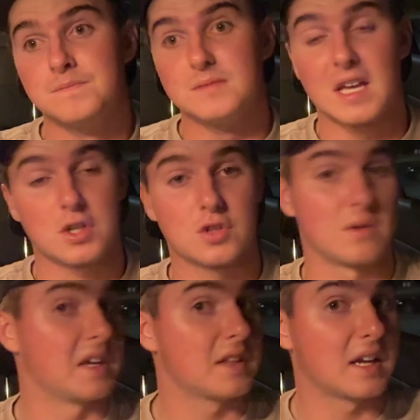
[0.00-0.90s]
that
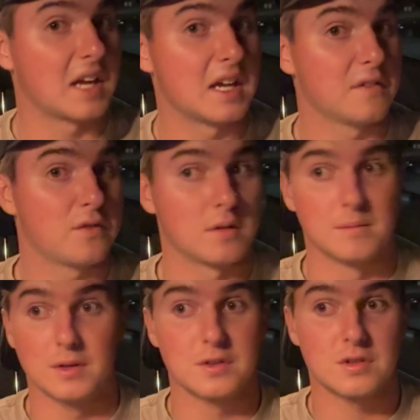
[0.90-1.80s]
strength I gained
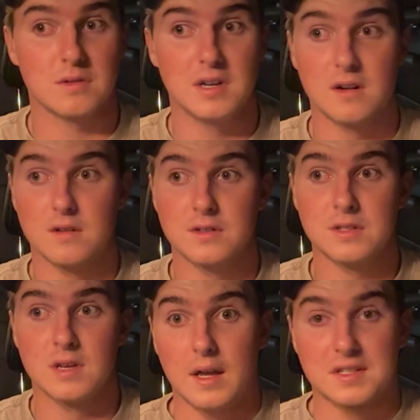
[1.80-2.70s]
from those 3
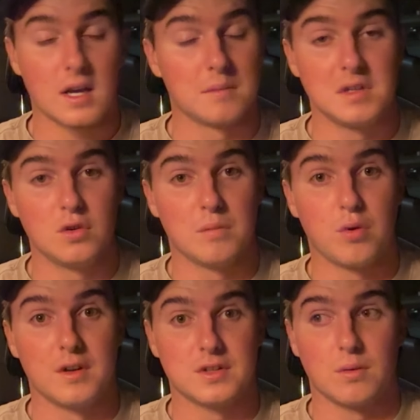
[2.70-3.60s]
years has gotten me to a
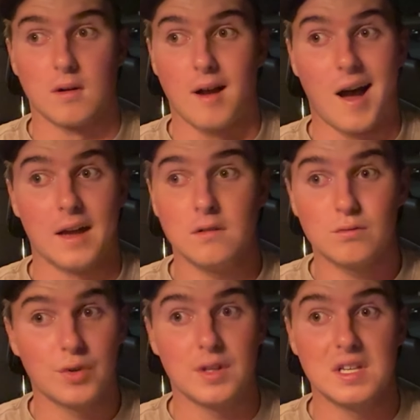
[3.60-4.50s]
point to where I don't
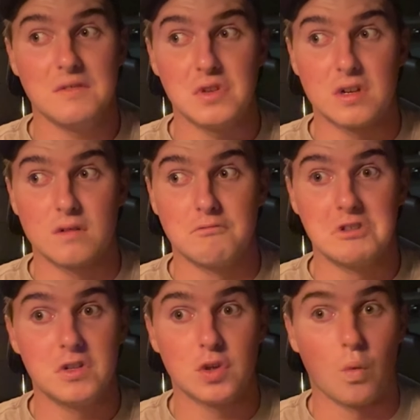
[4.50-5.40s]
really even
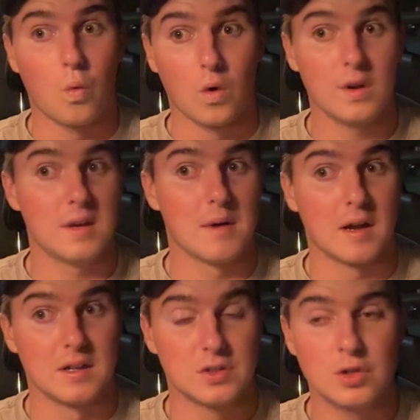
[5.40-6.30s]
need to worry
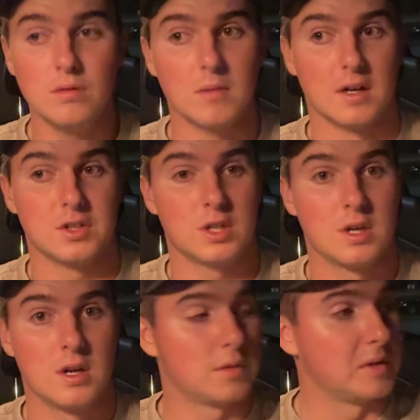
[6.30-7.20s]
about it too much
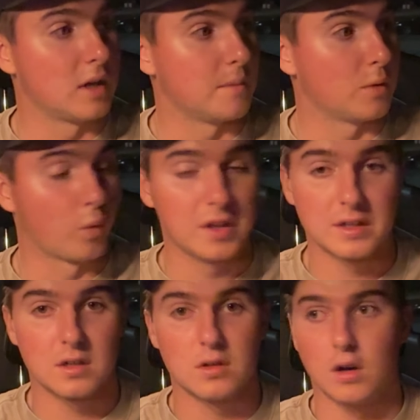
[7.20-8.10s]
to become a
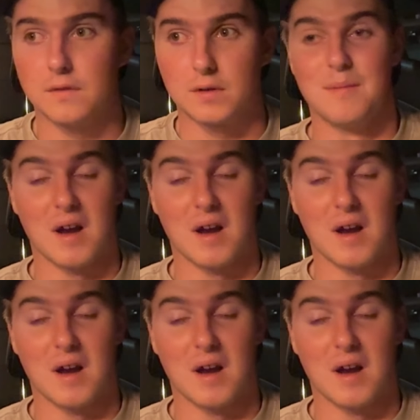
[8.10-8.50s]
really good golfer.